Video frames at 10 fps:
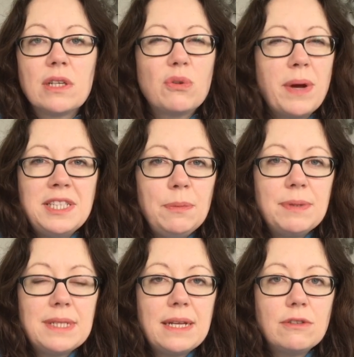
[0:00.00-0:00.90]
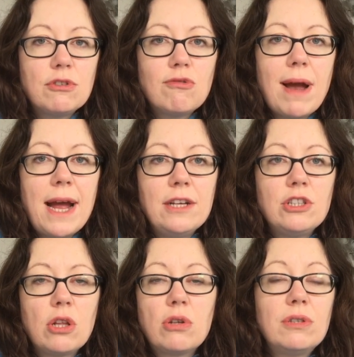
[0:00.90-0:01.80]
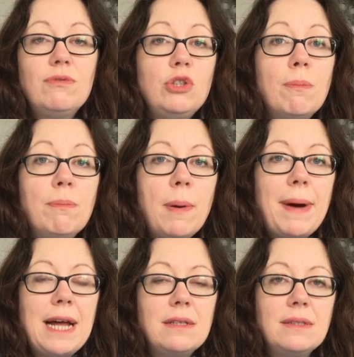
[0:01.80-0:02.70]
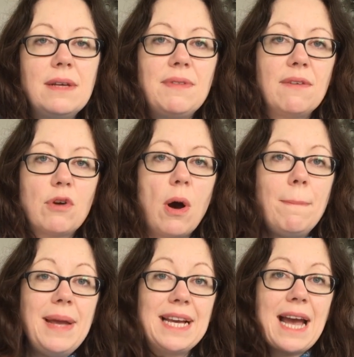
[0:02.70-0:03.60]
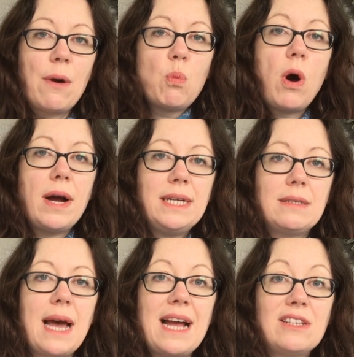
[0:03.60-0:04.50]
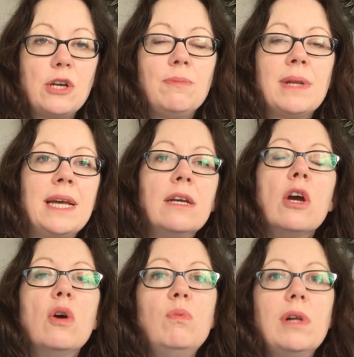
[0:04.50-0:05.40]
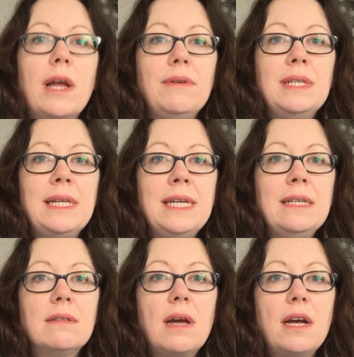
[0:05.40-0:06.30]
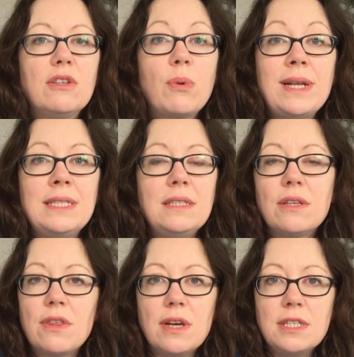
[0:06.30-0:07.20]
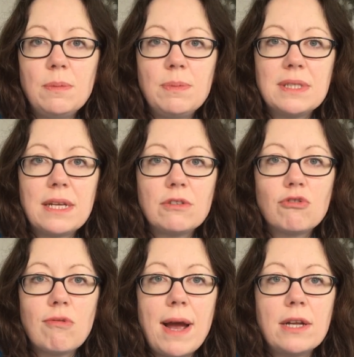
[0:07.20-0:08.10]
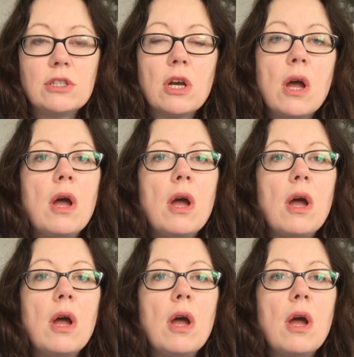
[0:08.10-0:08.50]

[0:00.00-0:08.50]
20% stretch. A lot of jumper patterns, if they've got a big wide head opening, will only need 20 to 30% stretch.